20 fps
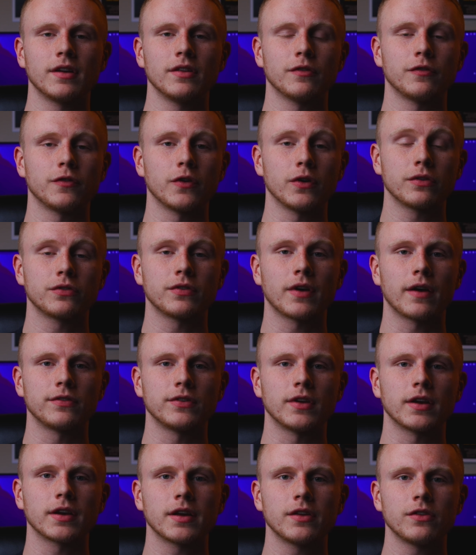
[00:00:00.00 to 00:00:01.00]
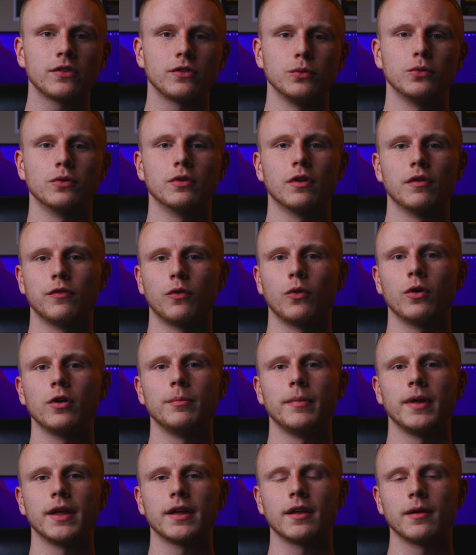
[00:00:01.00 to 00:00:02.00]
the first 5 seconds, you will
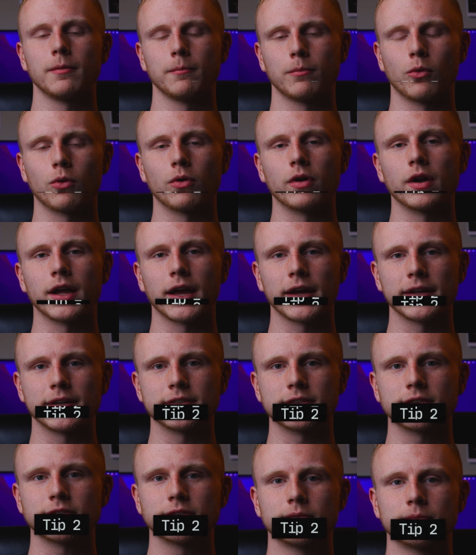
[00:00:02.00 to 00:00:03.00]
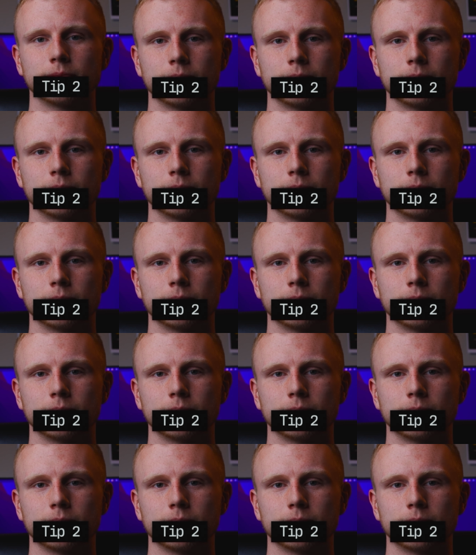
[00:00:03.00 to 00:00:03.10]
avoid making boring edits.